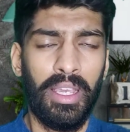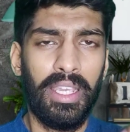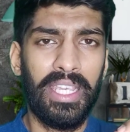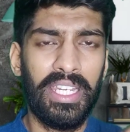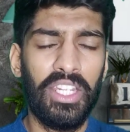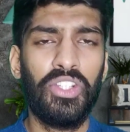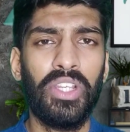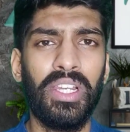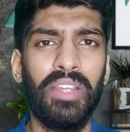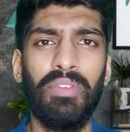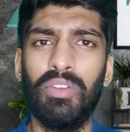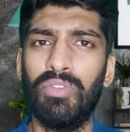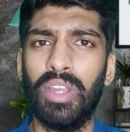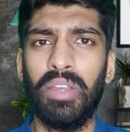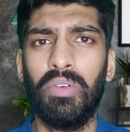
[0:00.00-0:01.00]
Initially,
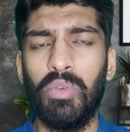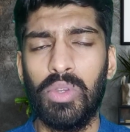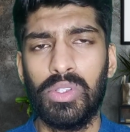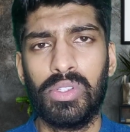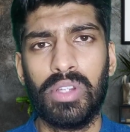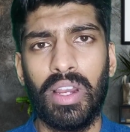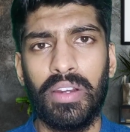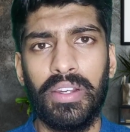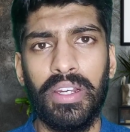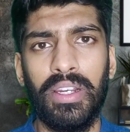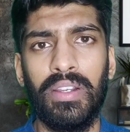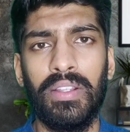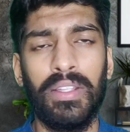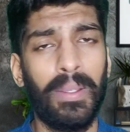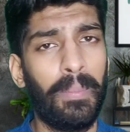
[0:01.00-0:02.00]
when Fiverr was
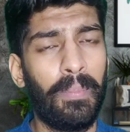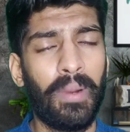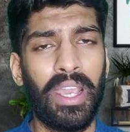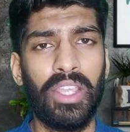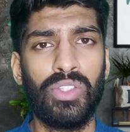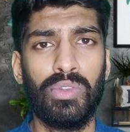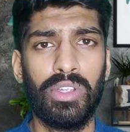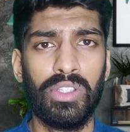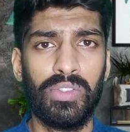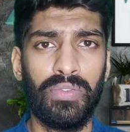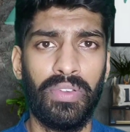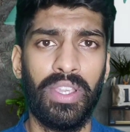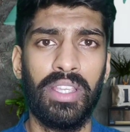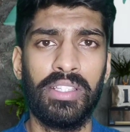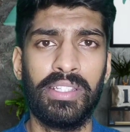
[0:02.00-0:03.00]
started, the price was
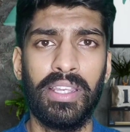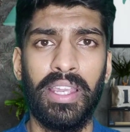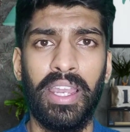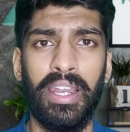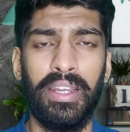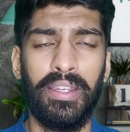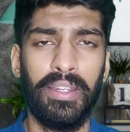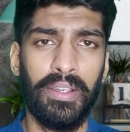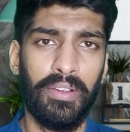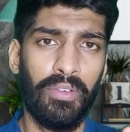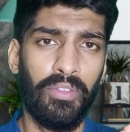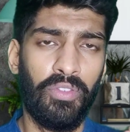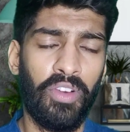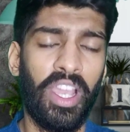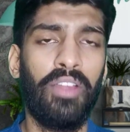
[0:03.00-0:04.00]
fixed at
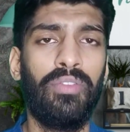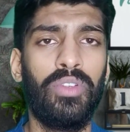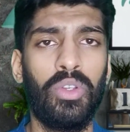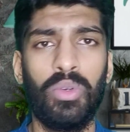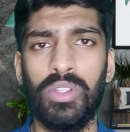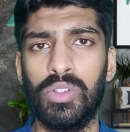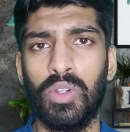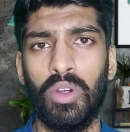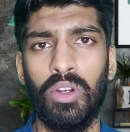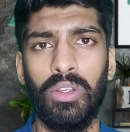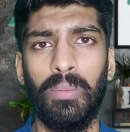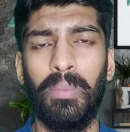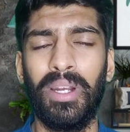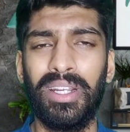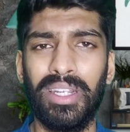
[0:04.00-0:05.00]

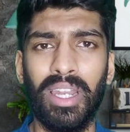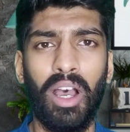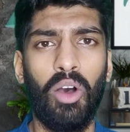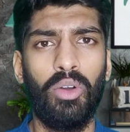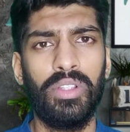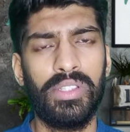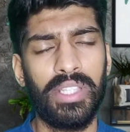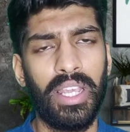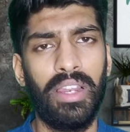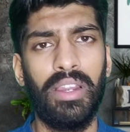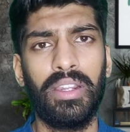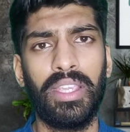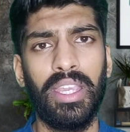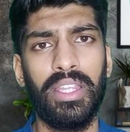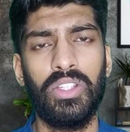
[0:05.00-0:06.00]
$5, but now the seller
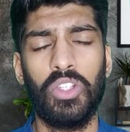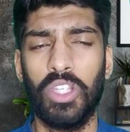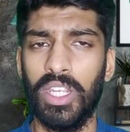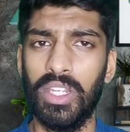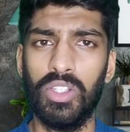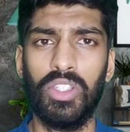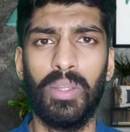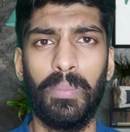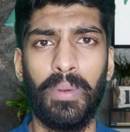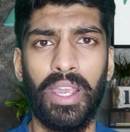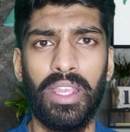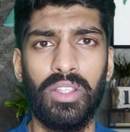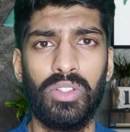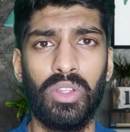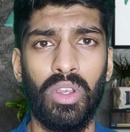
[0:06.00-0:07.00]
can change the
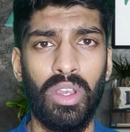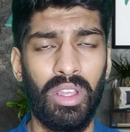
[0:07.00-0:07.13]
price.